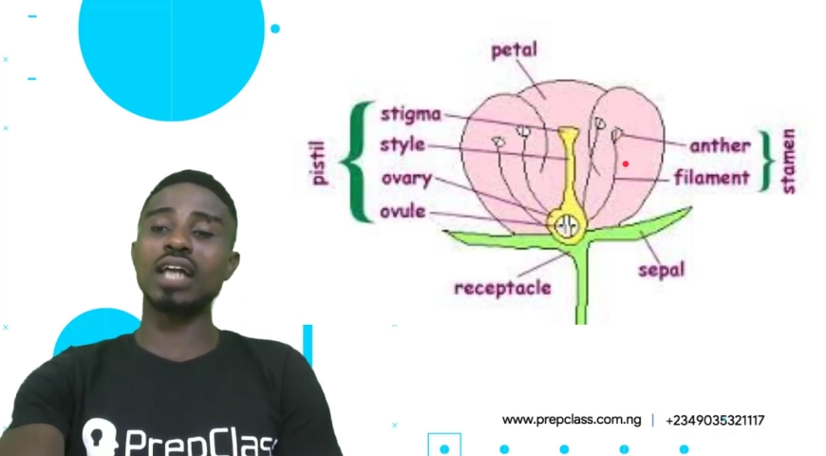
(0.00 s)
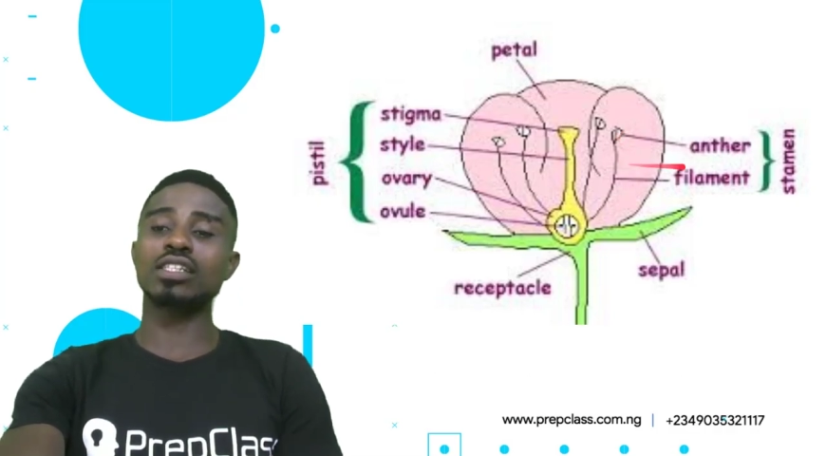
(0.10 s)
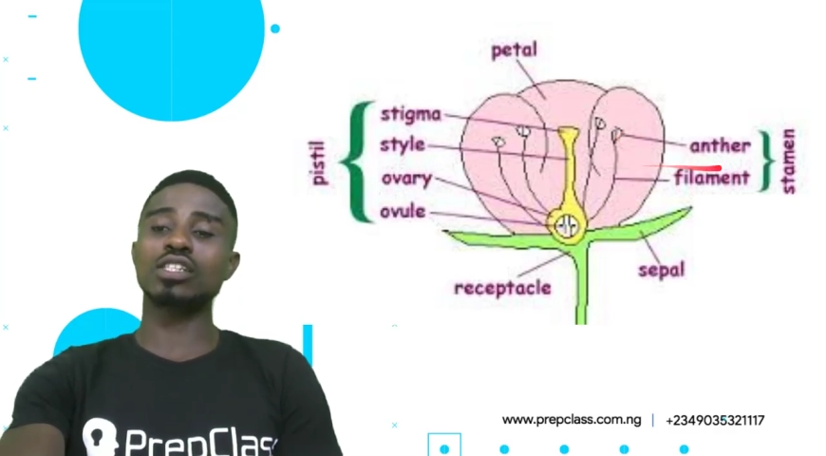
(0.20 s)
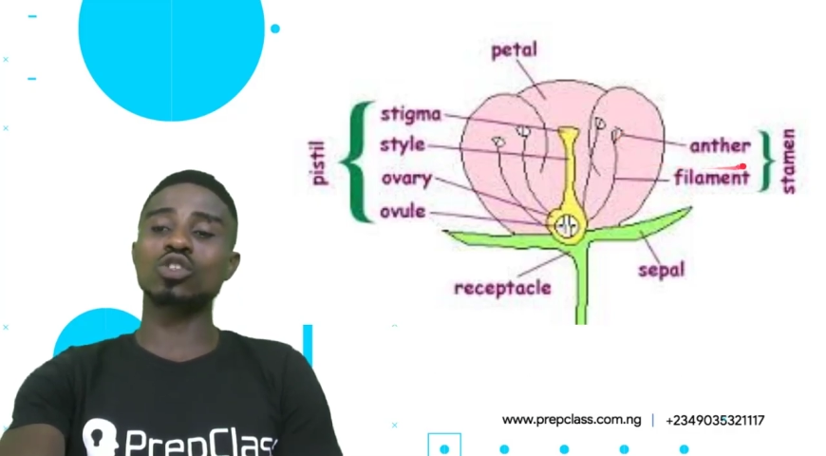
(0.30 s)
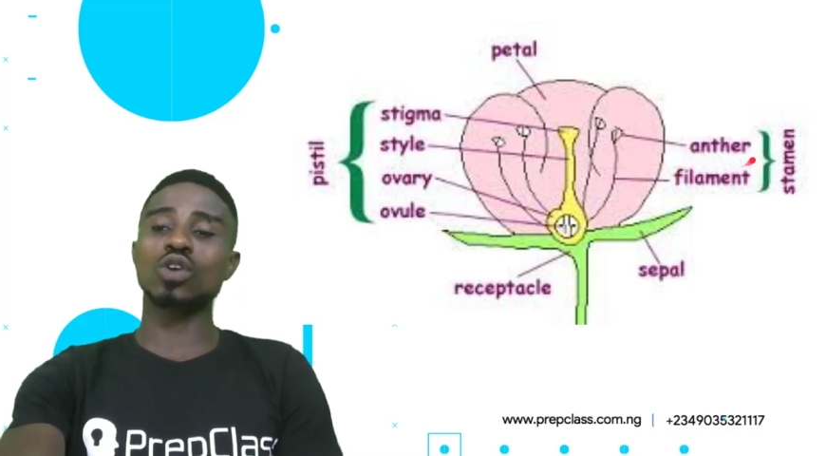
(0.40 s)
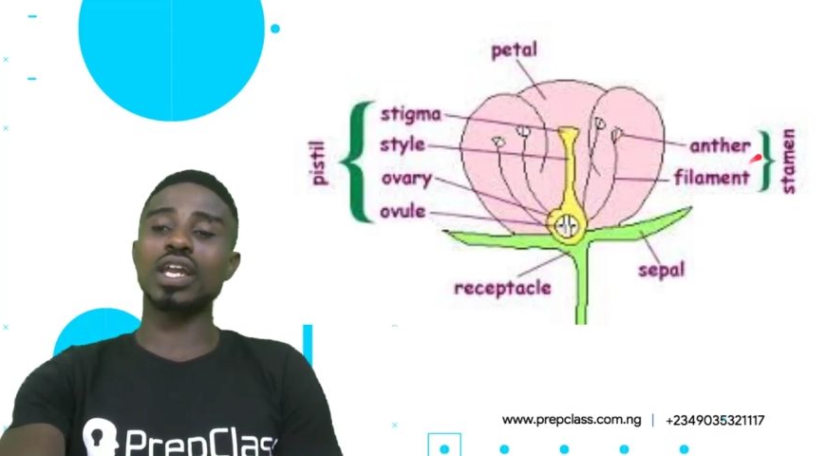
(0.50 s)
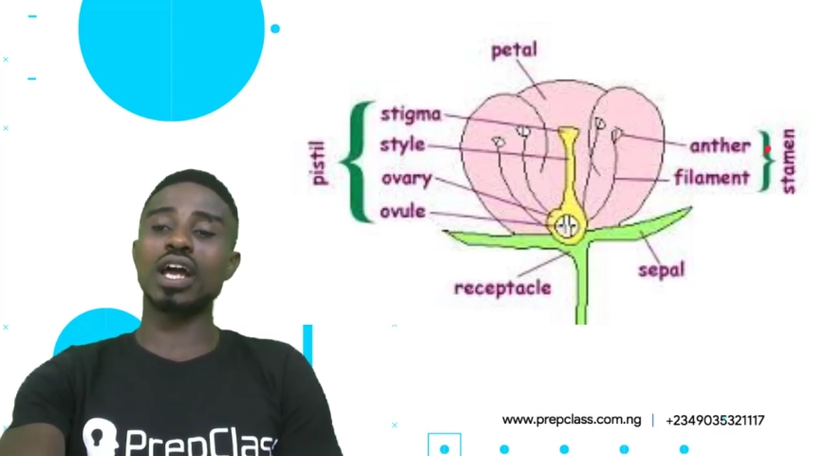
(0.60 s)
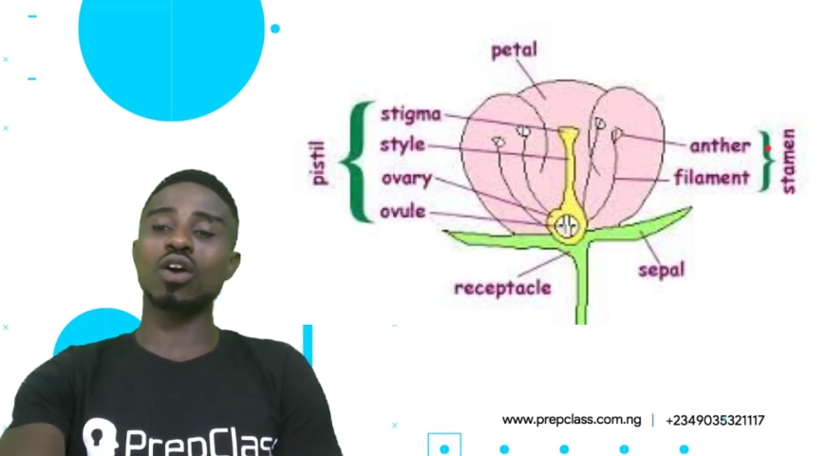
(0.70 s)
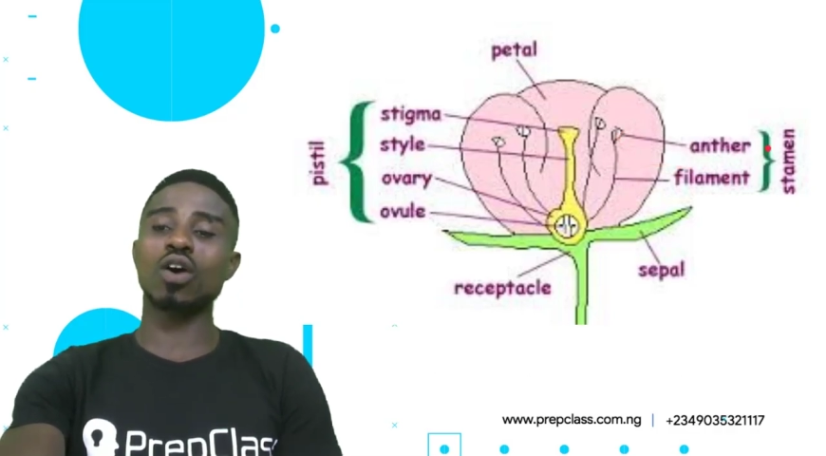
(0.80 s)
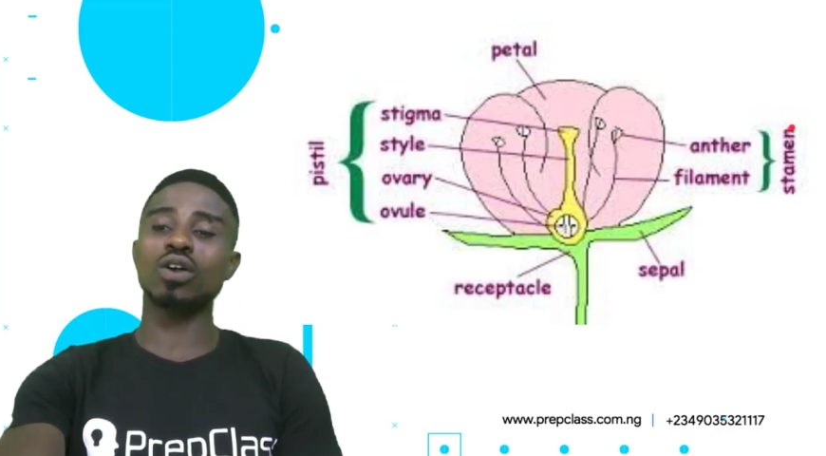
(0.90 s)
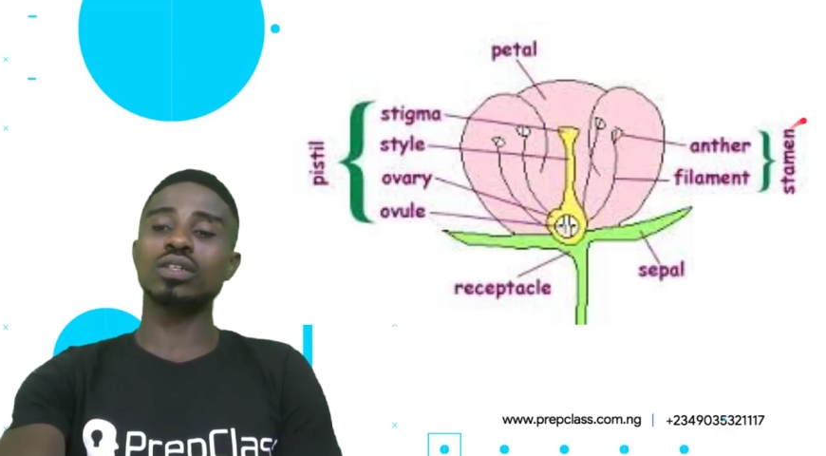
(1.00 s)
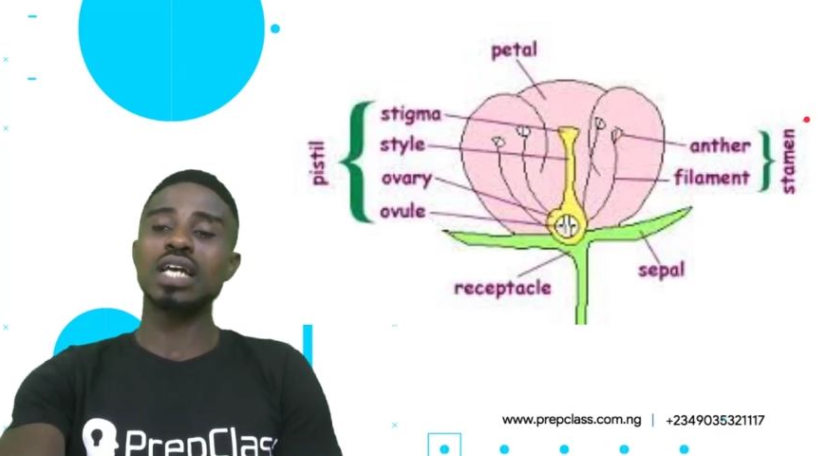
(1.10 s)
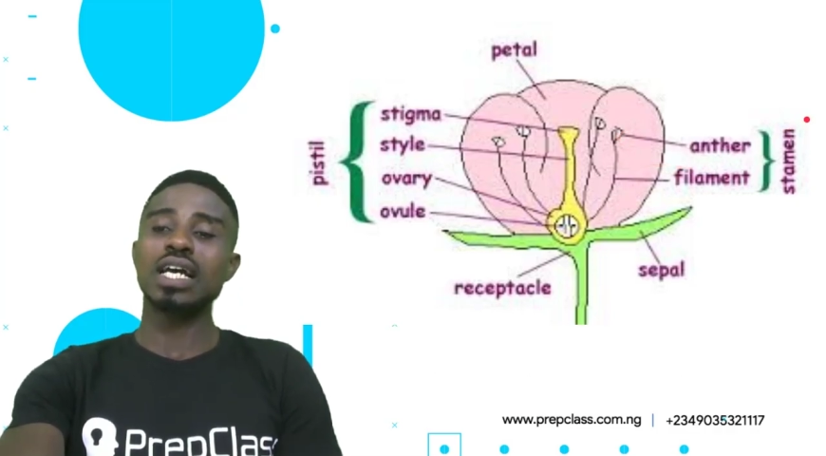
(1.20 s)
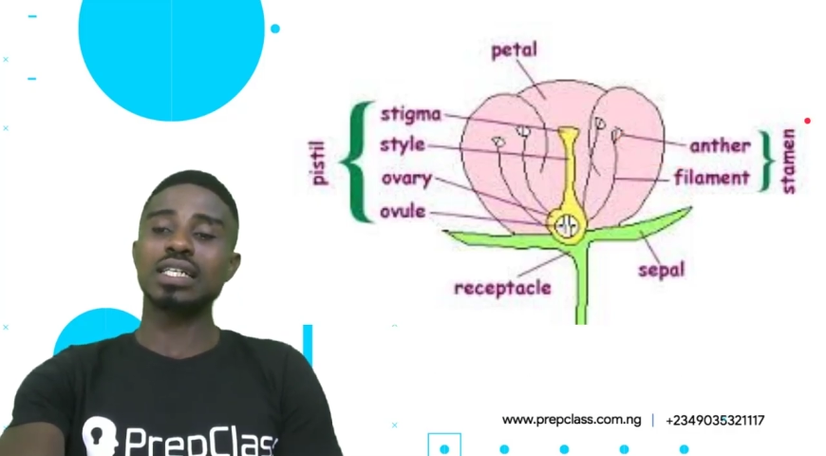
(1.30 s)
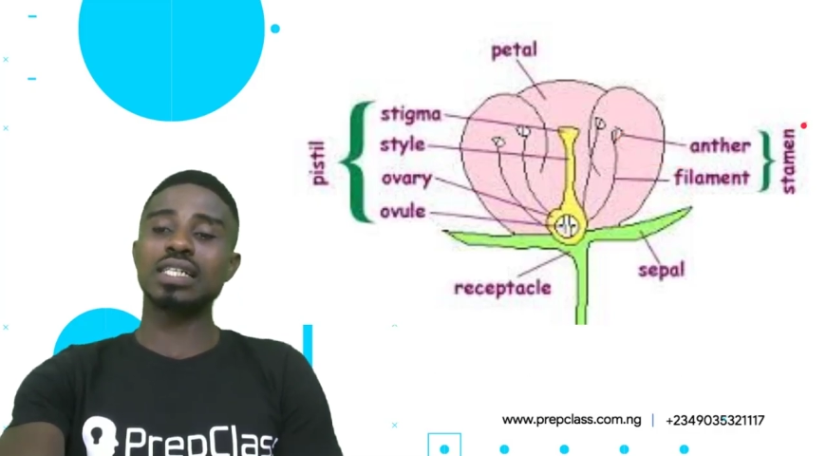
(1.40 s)
and it is together
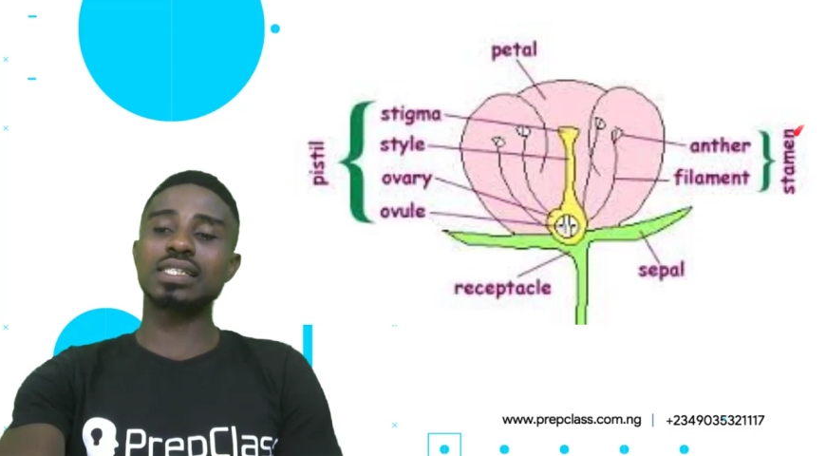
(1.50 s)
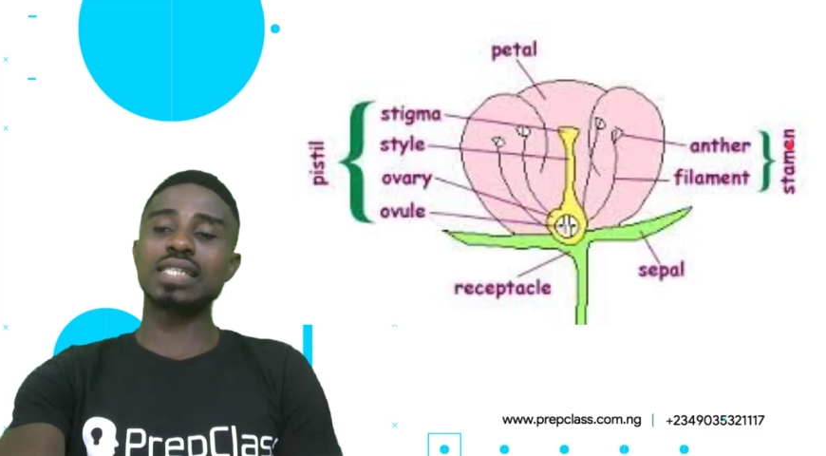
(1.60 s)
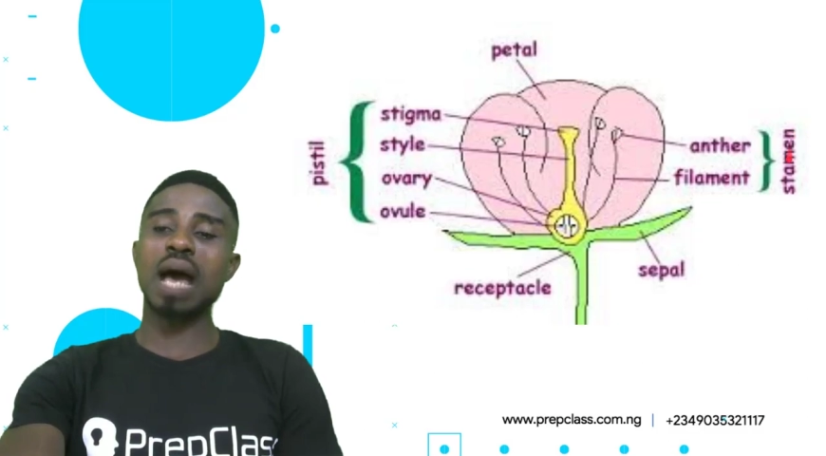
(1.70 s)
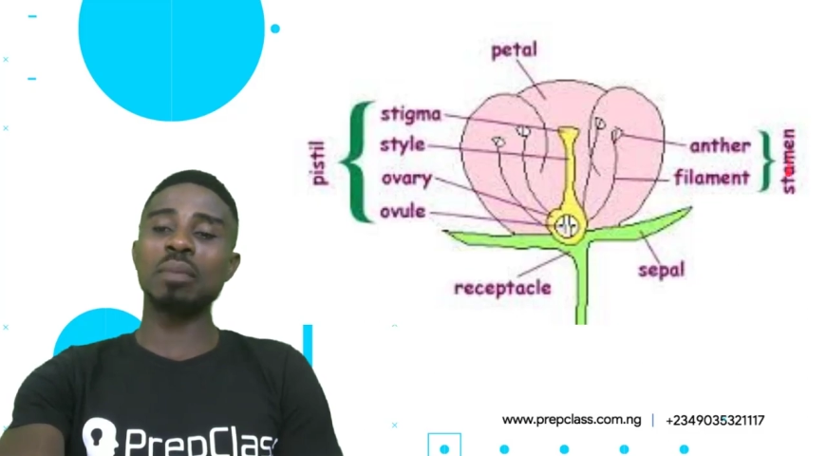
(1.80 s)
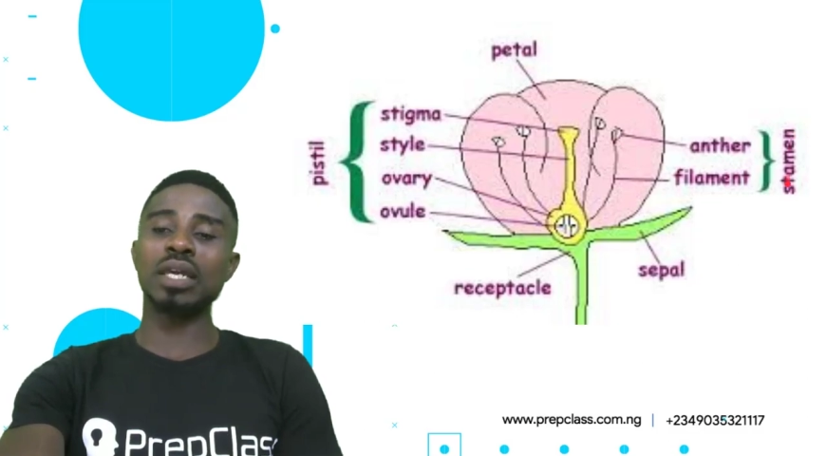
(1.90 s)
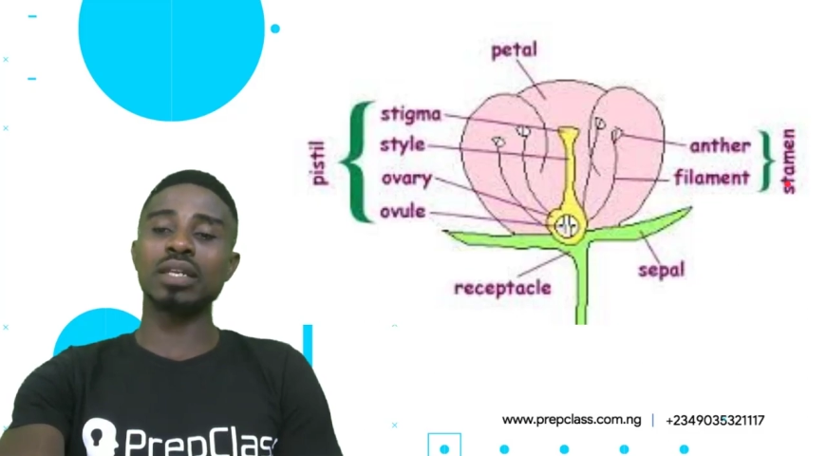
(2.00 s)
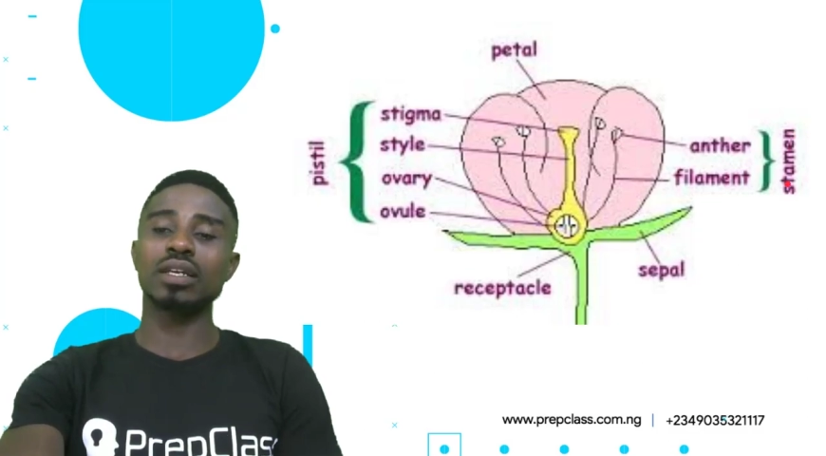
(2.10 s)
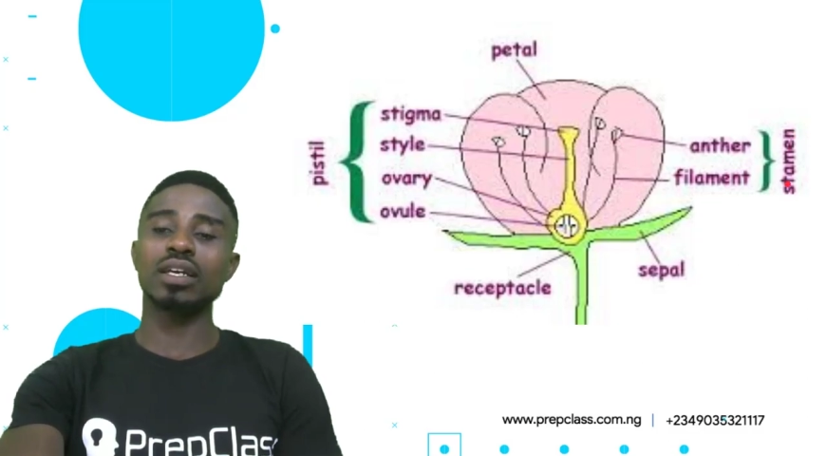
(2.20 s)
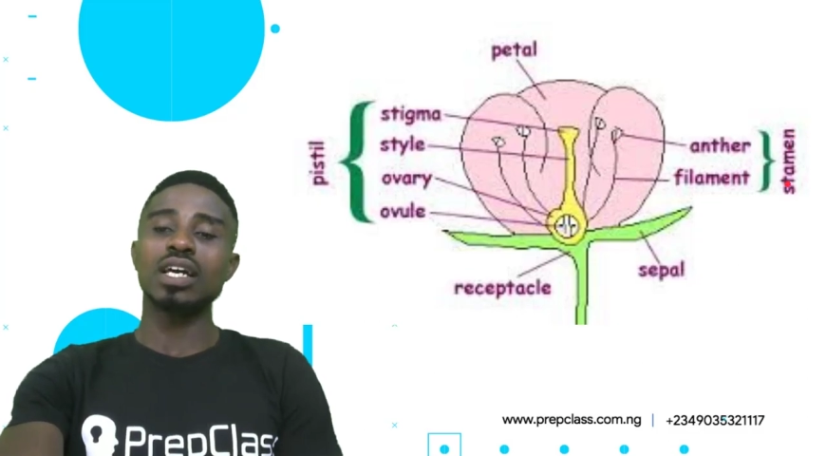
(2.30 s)
called the stamen.